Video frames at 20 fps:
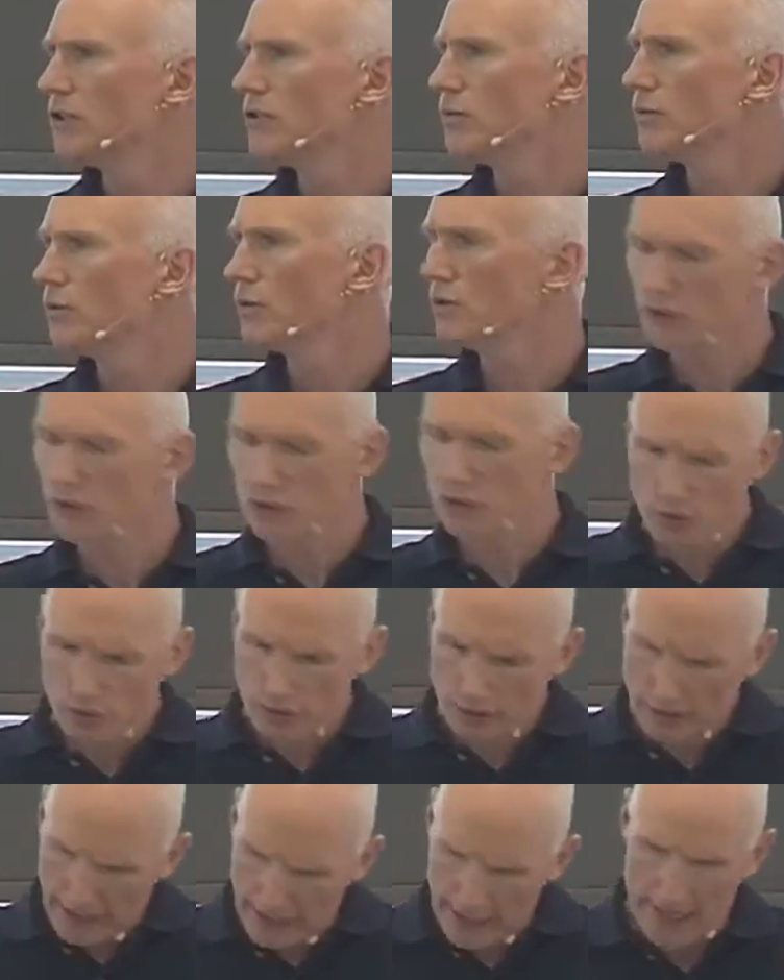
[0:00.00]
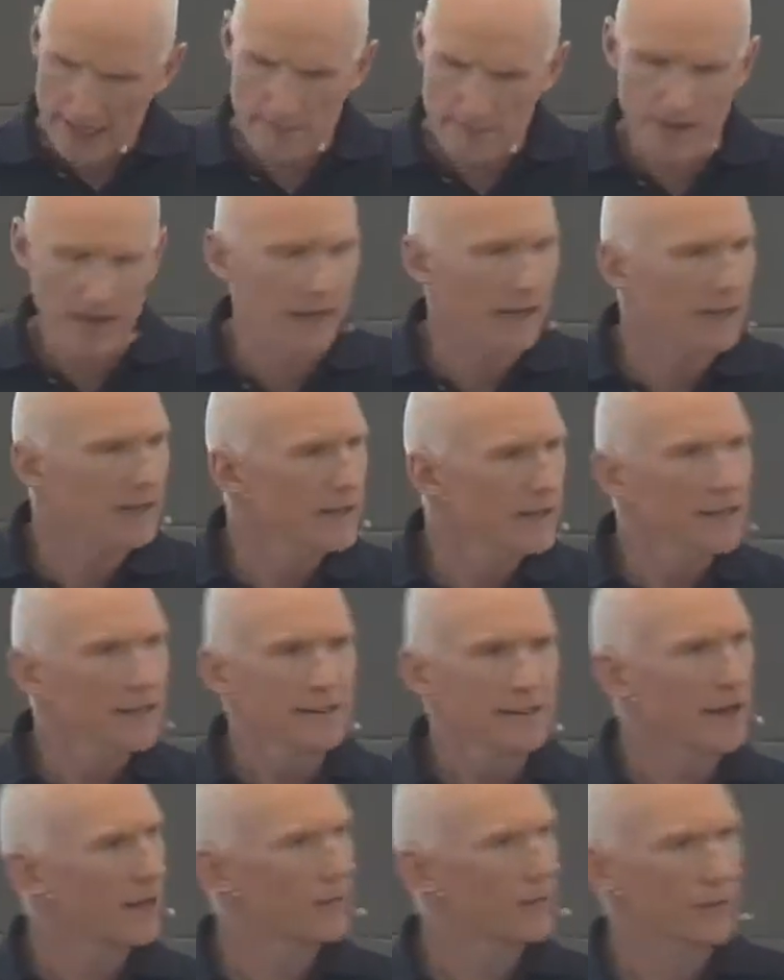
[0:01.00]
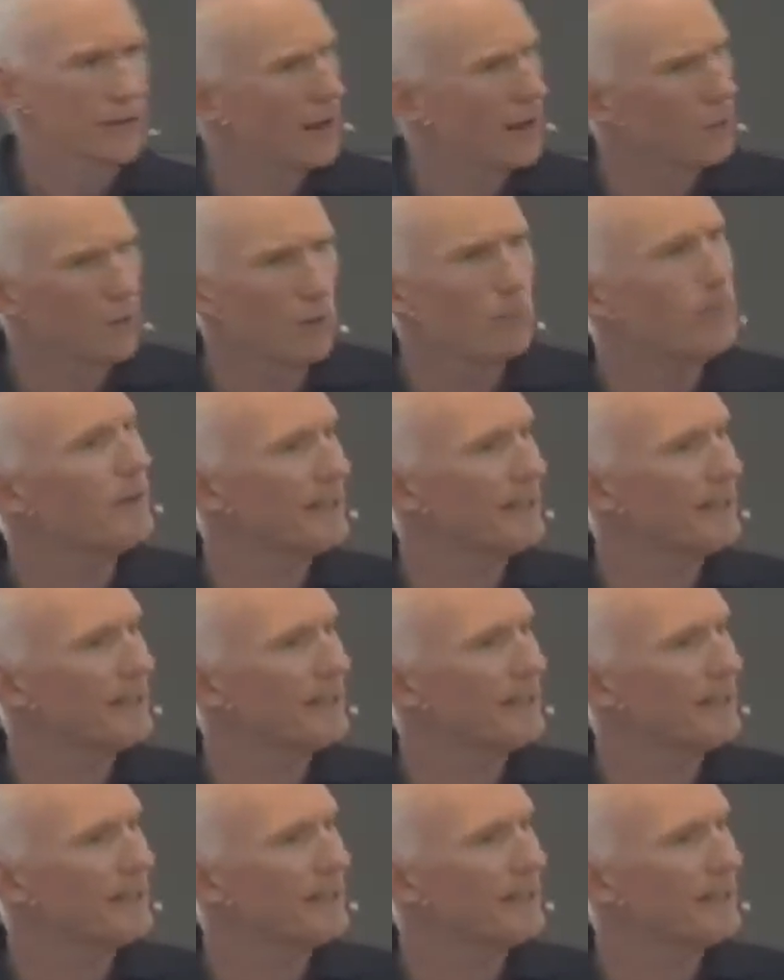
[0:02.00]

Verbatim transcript: towards your enemy. Now, there will